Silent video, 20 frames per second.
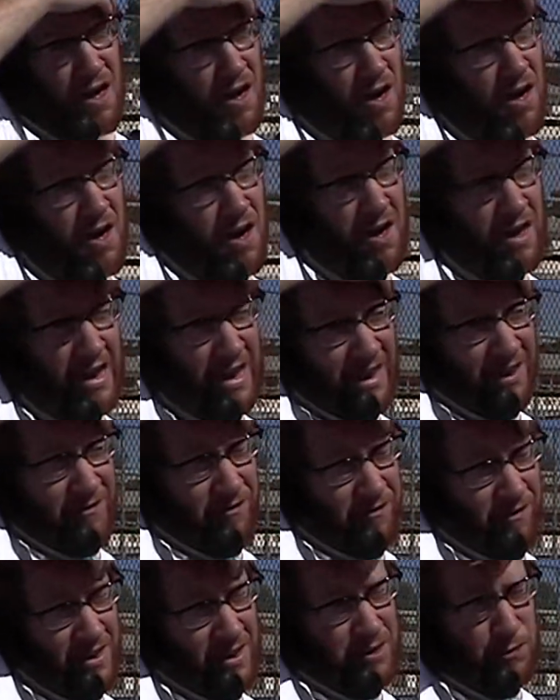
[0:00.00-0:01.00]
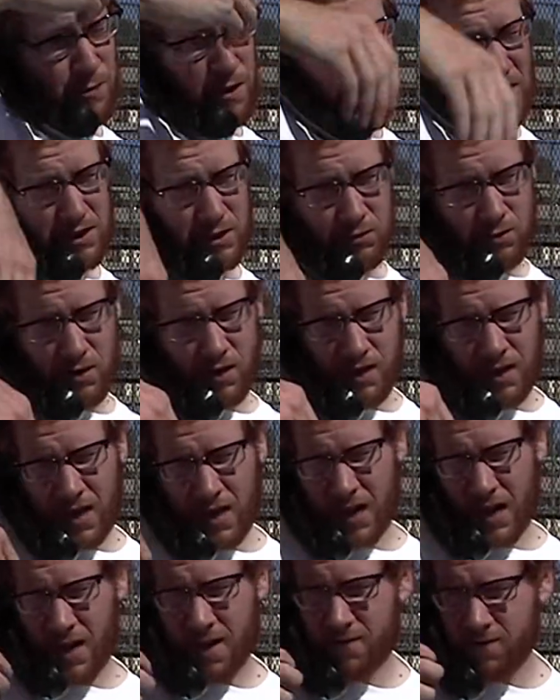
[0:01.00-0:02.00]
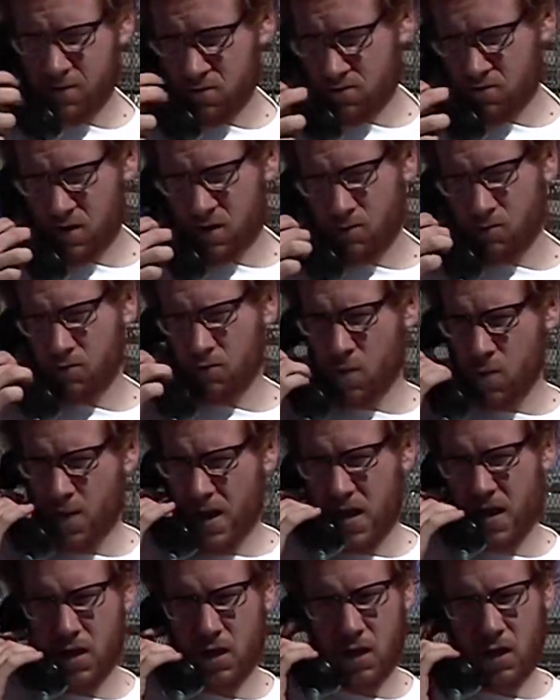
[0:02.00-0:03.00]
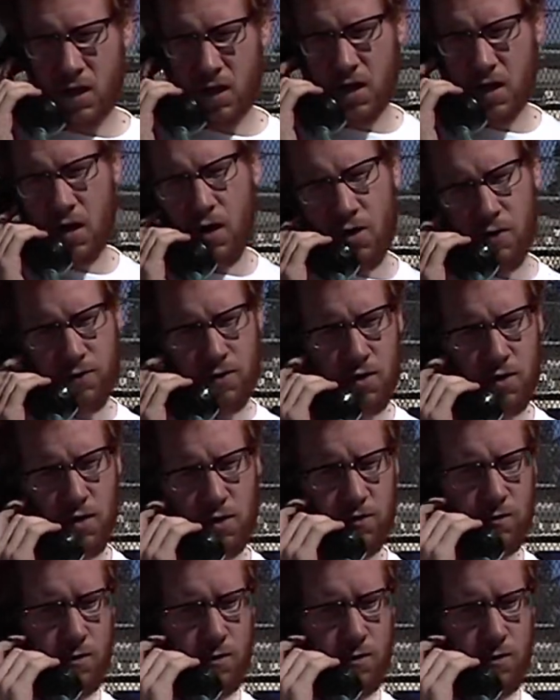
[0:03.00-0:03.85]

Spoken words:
if it's possible that they could have the dream repeatedly over and